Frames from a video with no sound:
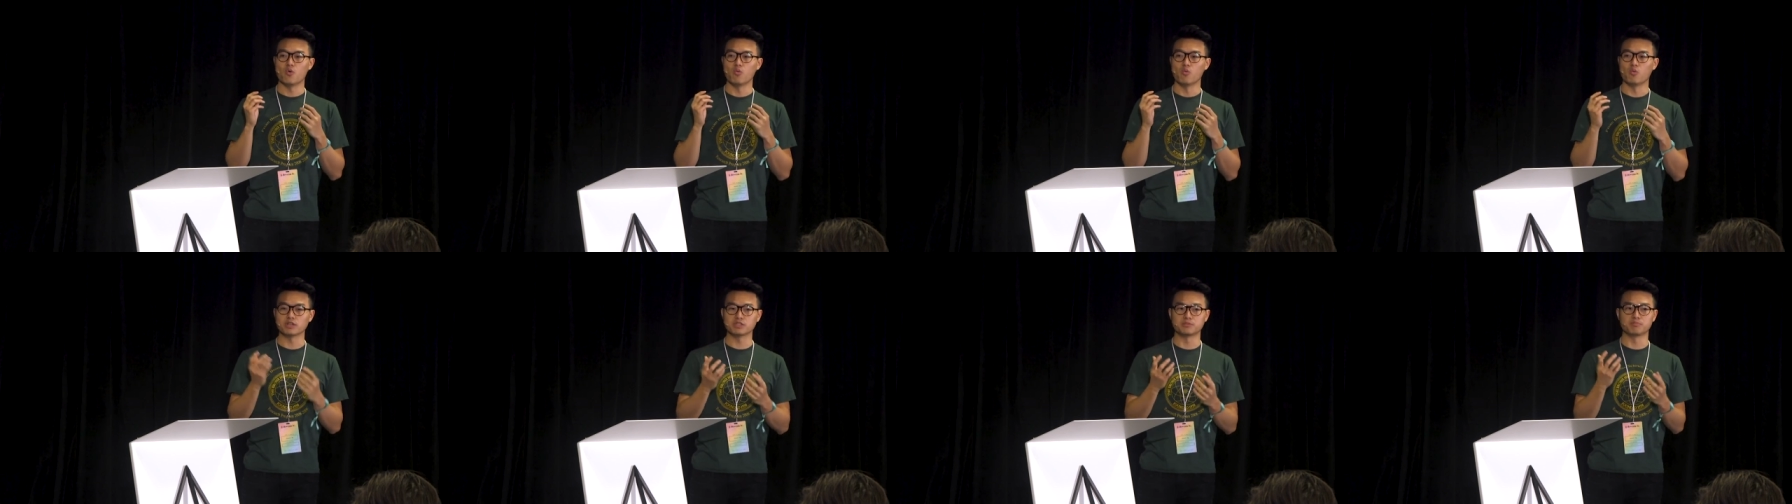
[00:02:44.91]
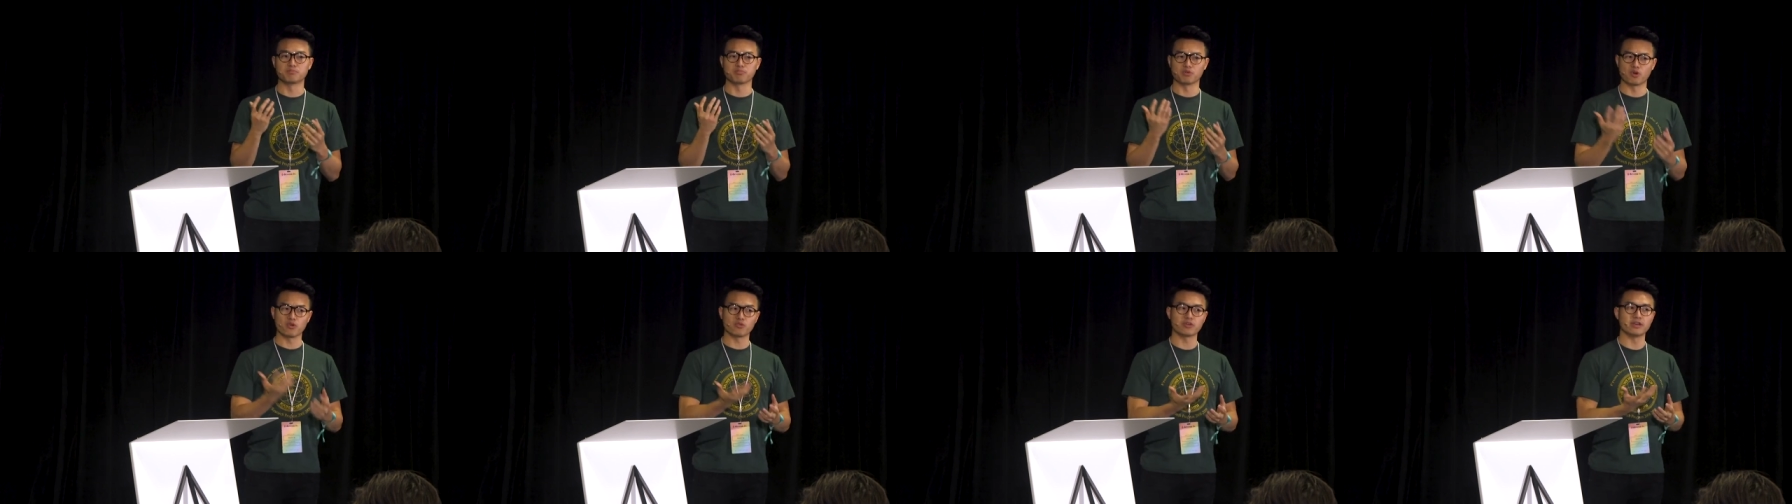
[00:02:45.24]

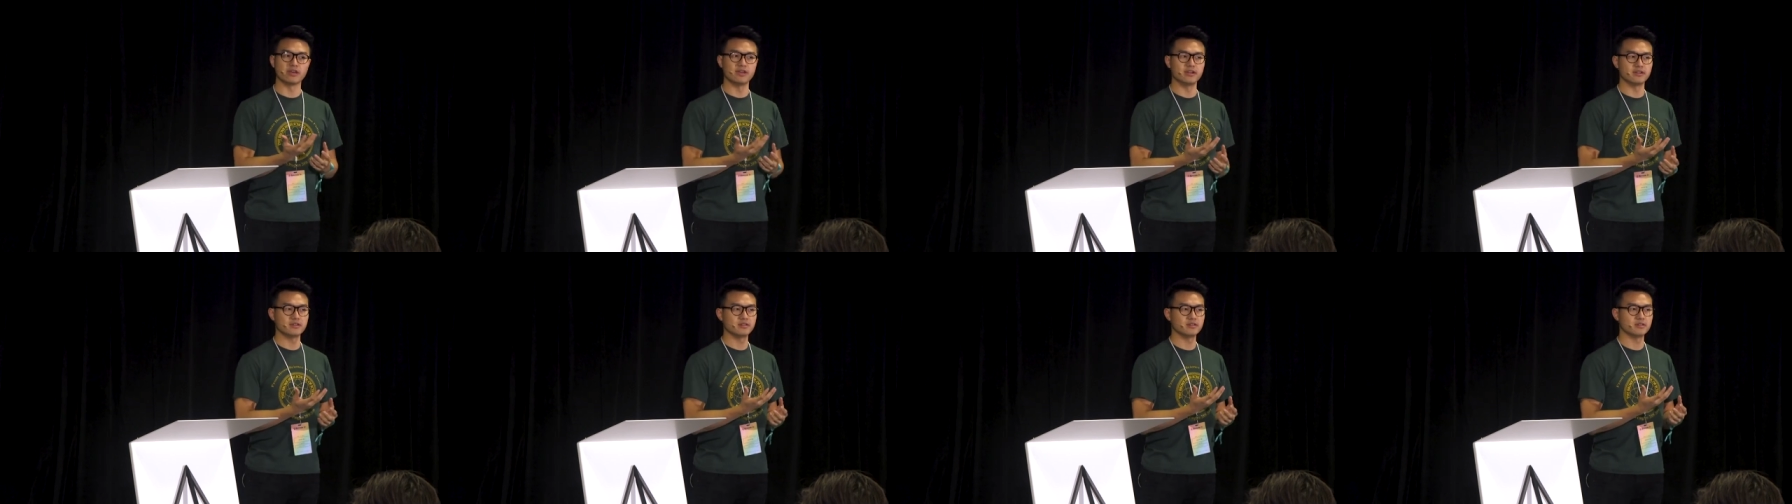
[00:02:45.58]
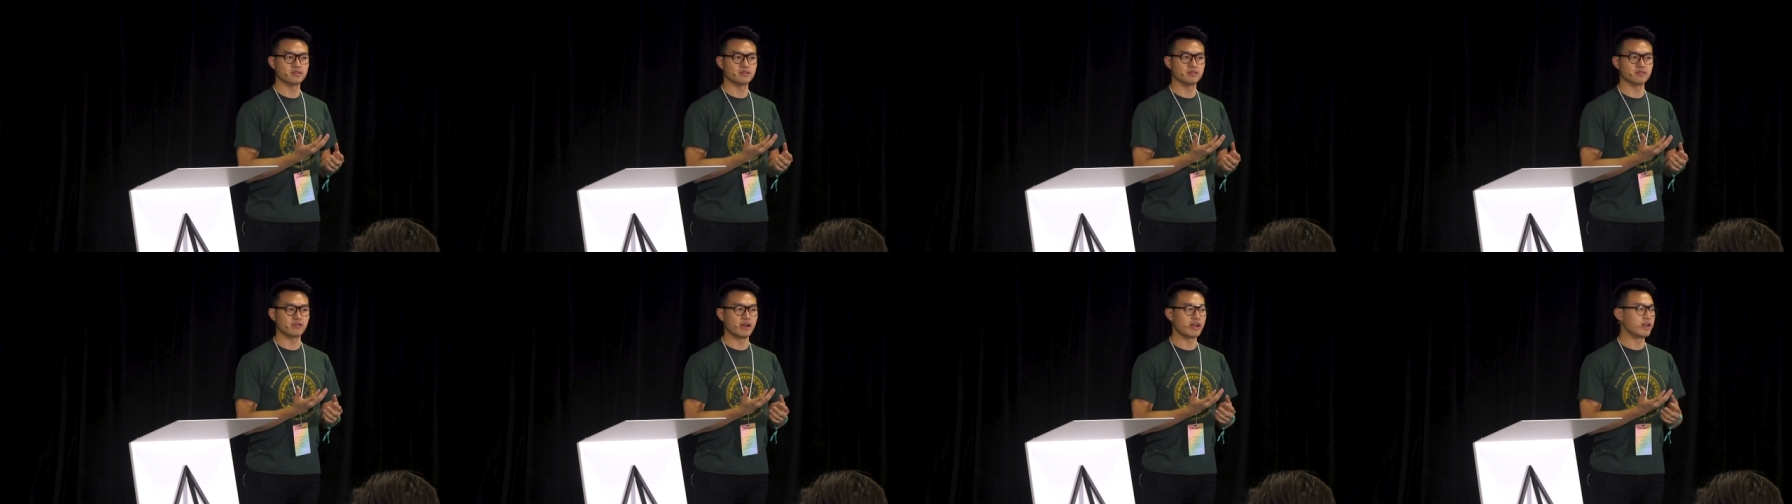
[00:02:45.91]
what's broken,
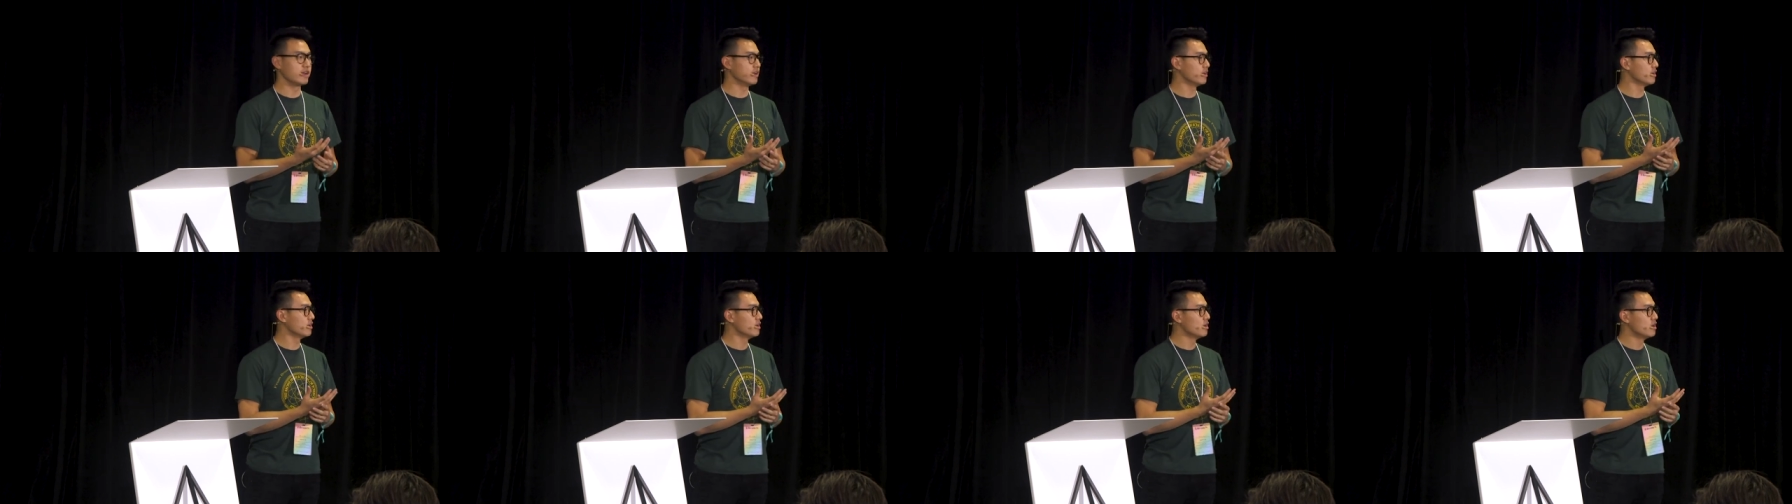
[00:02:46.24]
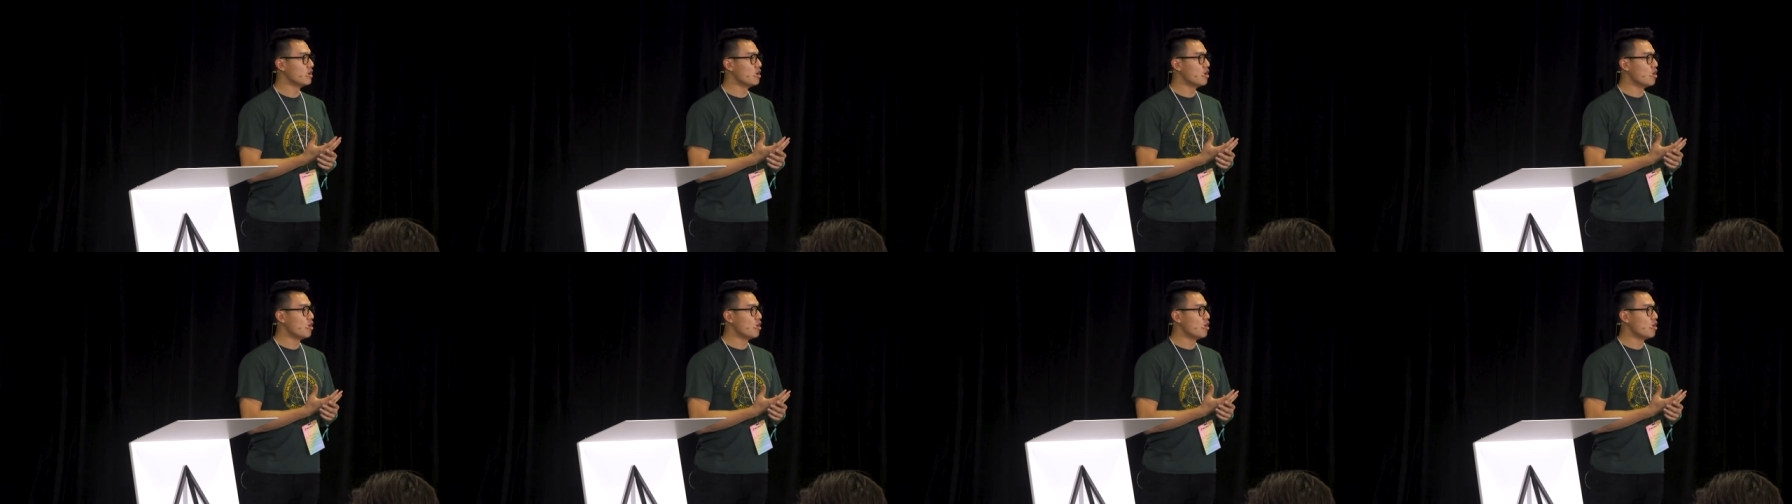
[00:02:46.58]
right?